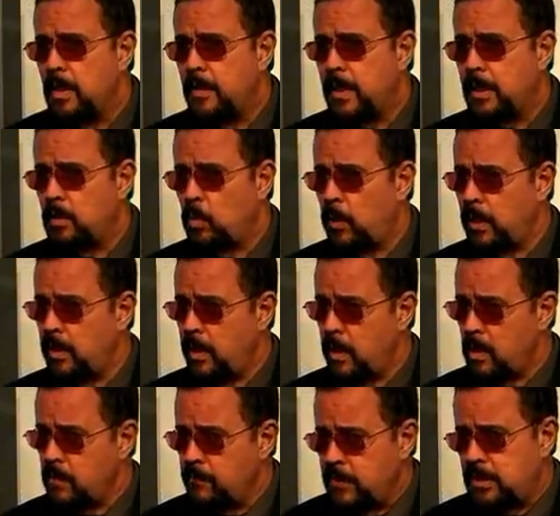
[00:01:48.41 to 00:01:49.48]
that when they
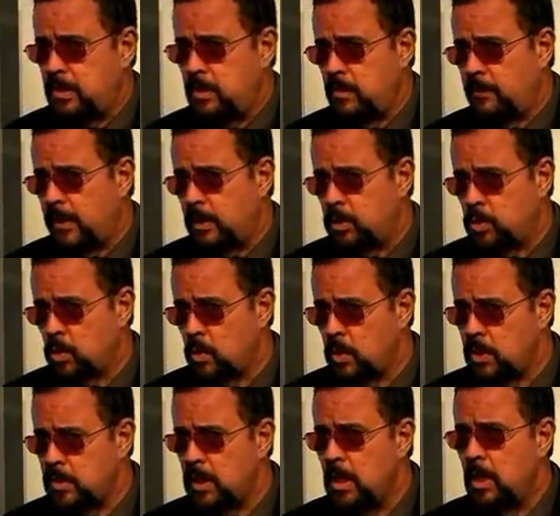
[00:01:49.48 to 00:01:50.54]
are visited by
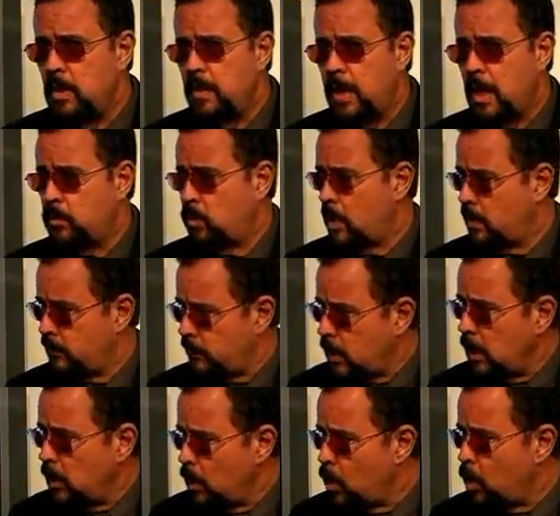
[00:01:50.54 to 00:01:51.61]
tourists, they have to have a
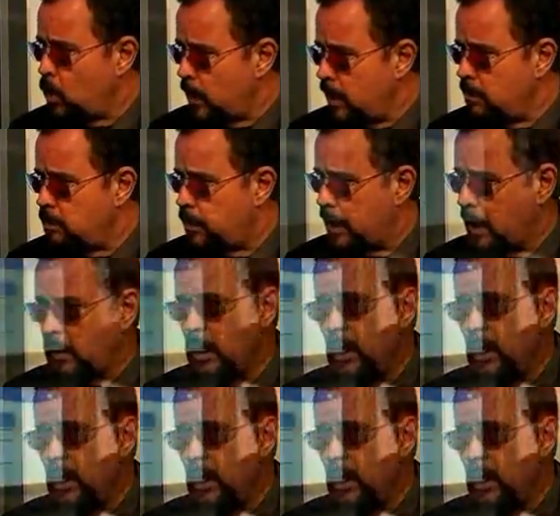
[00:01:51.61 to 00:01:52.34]
very low impact.